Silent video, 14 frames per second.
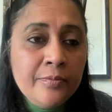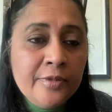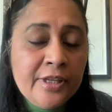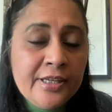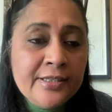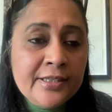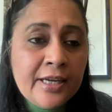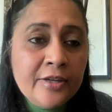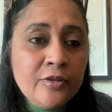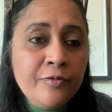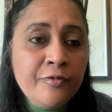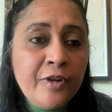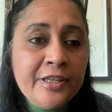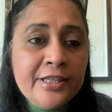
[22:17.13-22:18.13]
these kind
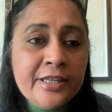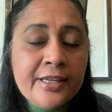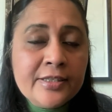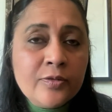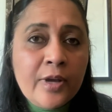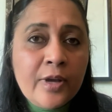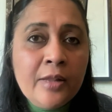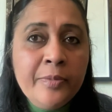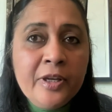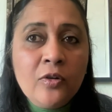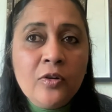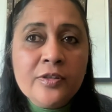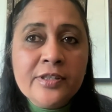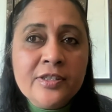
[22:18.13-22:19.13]
of funding as well,
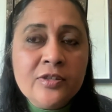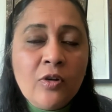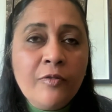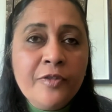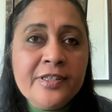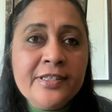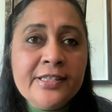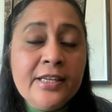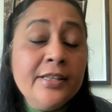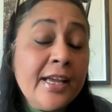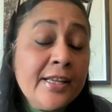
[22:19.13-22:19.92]
because it's often seen.